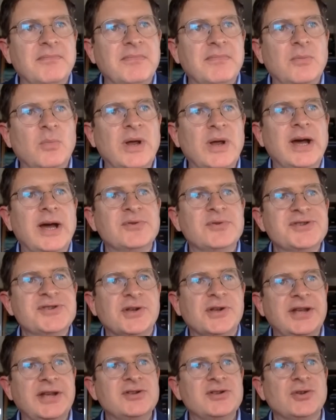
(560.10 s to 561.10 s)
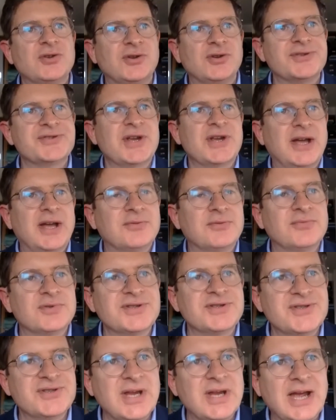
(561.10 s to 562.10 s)
when I was on the editorial side, it
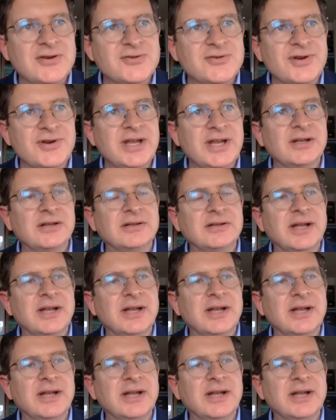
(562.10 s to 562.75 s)
was Andrew Neil.